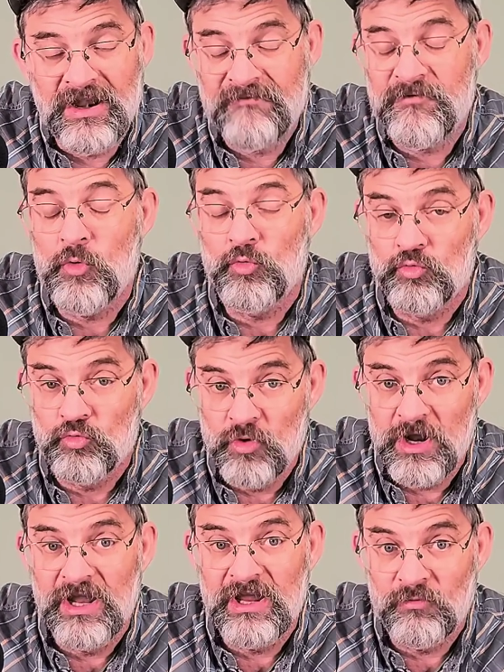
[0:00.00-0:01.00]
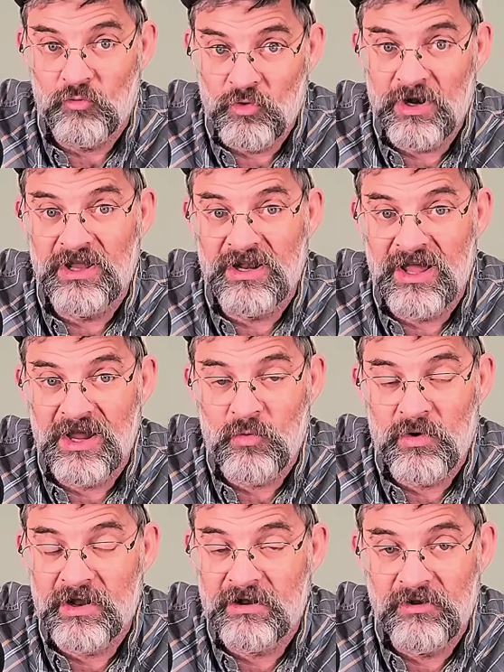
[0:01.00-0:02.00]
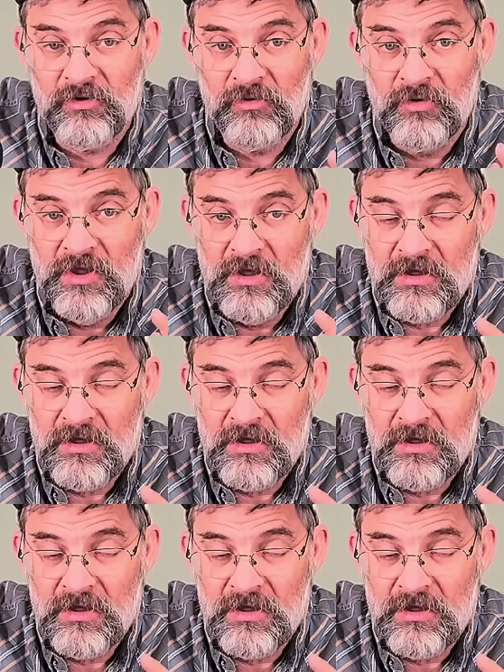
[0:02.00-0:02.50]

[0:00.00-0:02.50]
And if you really, really like what I do,